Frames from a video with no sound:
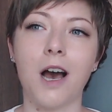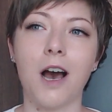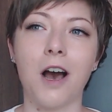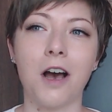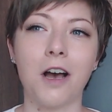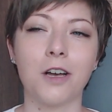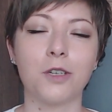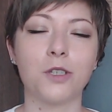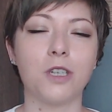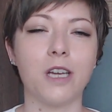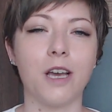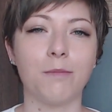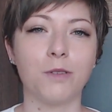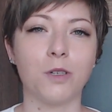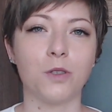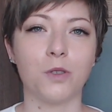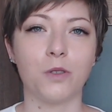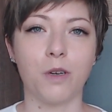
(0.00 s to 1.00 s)
actually
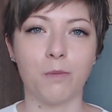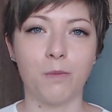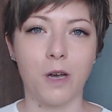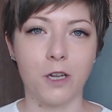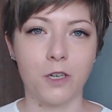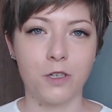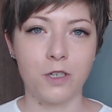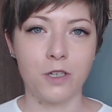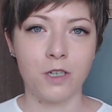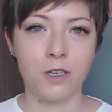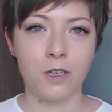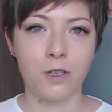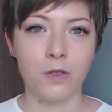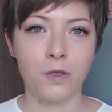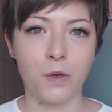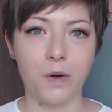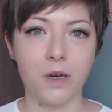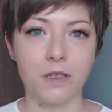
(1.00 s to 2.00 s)
I'm not doing much
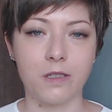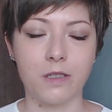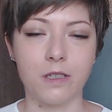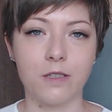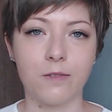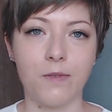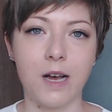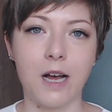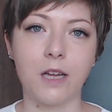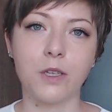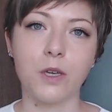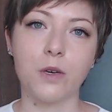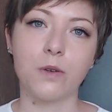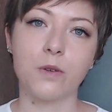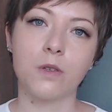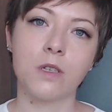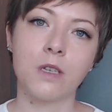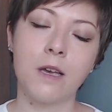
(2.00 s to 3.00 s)
towards these
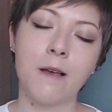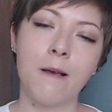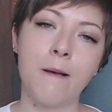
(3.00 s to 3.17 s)
values,